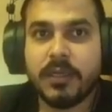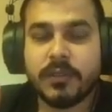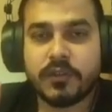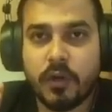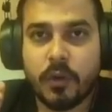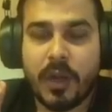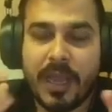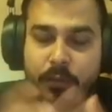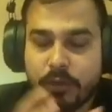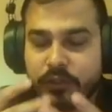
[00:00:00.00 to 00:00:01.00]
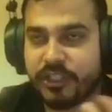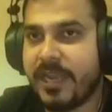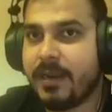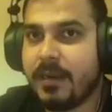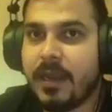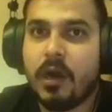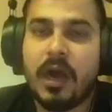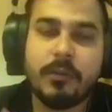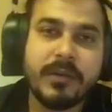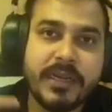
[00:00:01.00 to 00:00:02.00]
so I want to check now
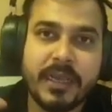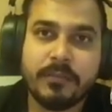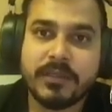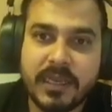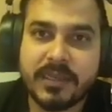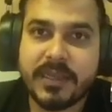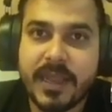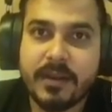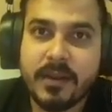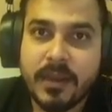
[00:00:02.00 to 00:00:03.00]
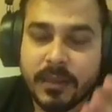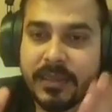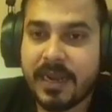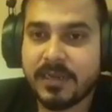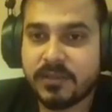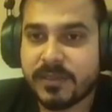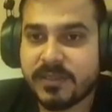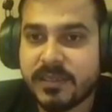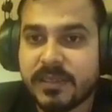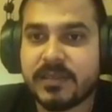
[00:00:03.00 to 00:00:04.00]
how many tables are there that is
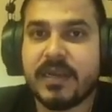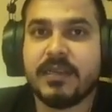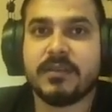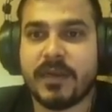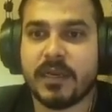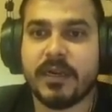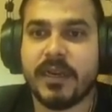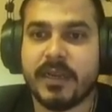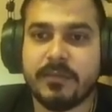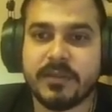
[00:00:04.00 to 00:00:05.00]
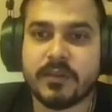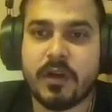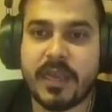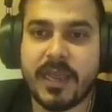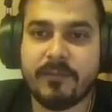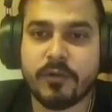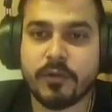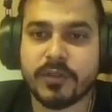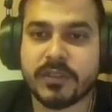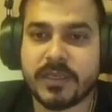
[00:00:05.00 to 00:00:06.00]
present inside this particular database. All I have to
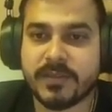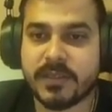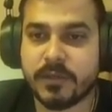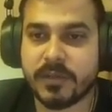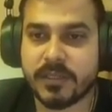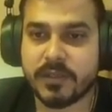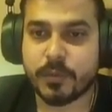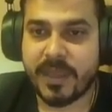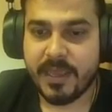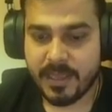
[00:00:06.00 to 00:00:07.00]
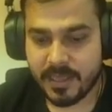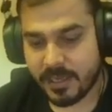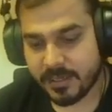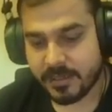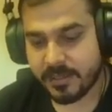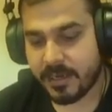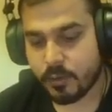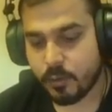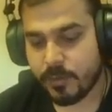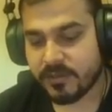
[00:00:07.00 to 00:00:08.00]
do is execute in this way. Again, there are
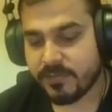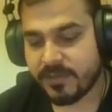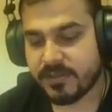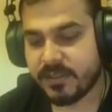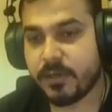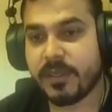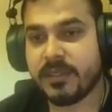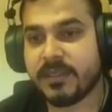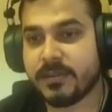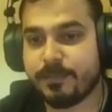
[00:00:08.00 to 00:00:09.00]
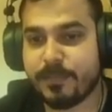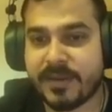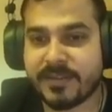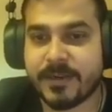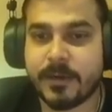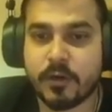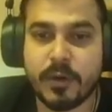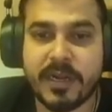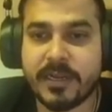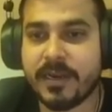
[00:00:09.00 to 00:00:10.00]
two ways of executing this. Press
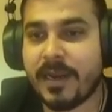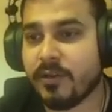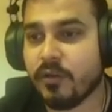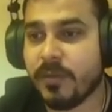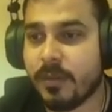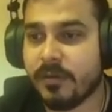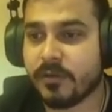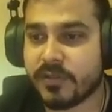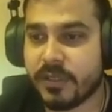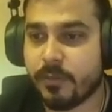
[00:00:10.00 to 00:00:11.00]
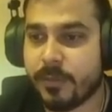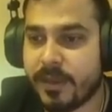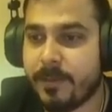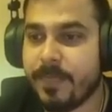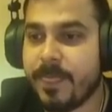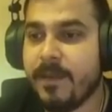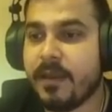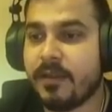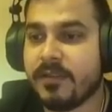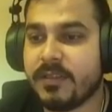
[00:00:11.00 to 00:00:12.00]
Control Enter and you'll be able to see over here.
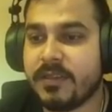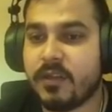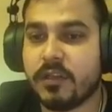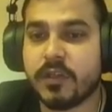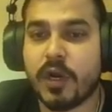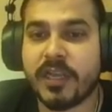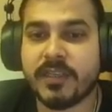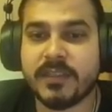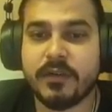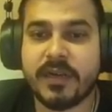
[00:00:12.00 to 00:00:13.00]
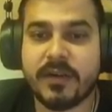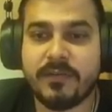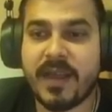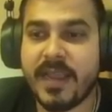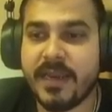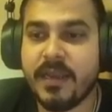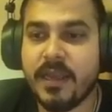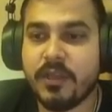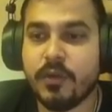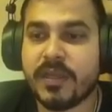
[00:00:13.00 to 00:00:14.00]
Now this has also got executed fine.
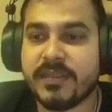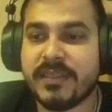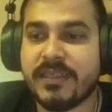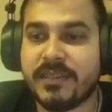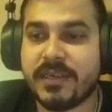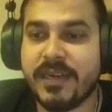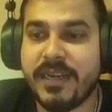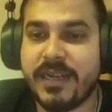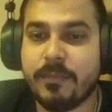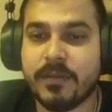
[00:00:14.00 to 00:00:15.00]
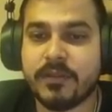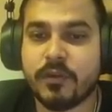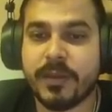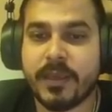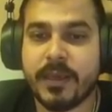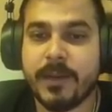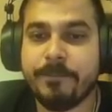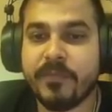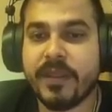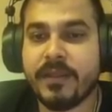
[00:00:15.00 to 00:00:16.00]
You can see three tables over here
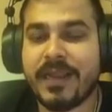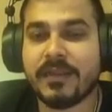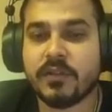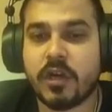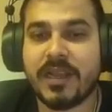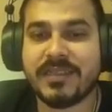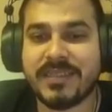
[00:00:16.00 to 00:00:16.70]
that is called as